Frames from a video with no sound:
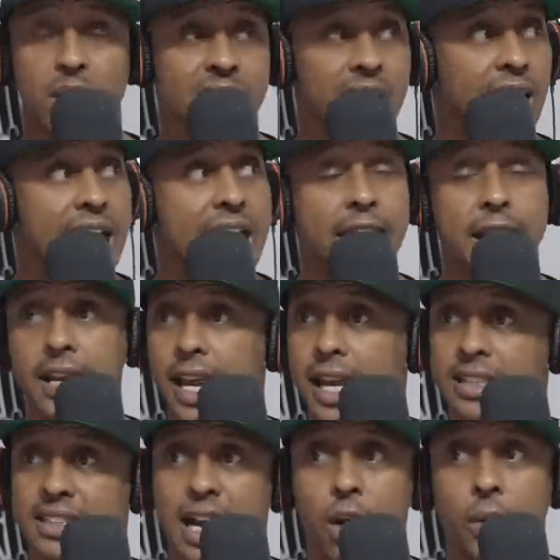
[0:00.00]
There's a lot of
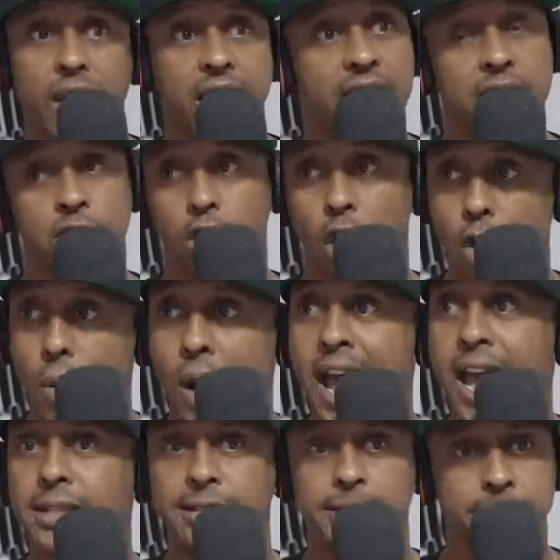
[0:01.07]
niggas out here that's hoe
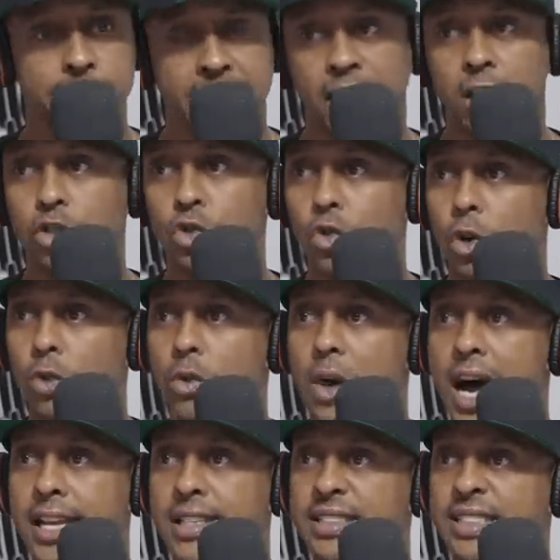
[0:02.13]
ass niggas who don't know
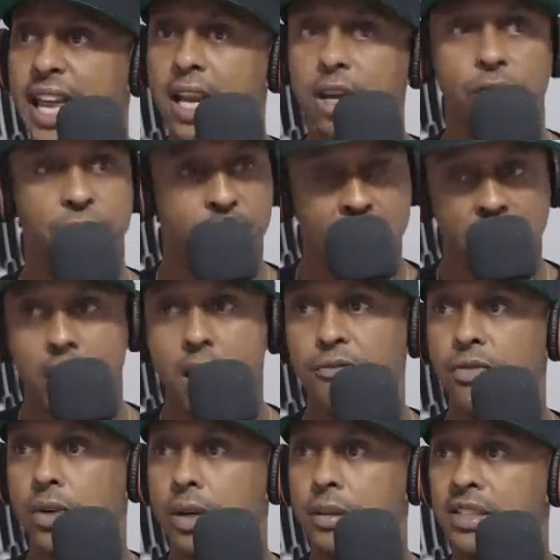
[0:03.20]
how to stand the fuck up
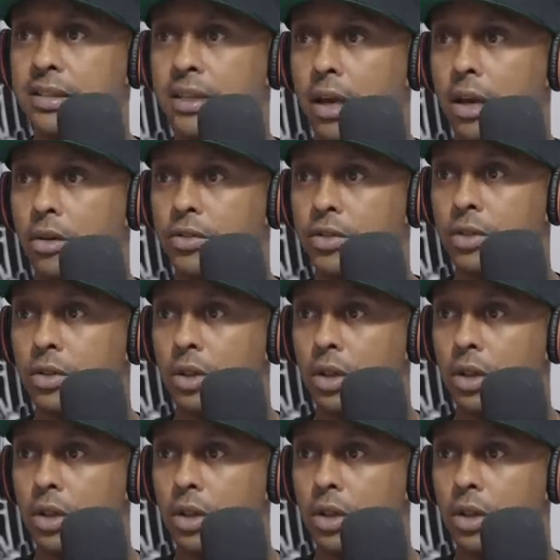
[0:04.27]
for themselves.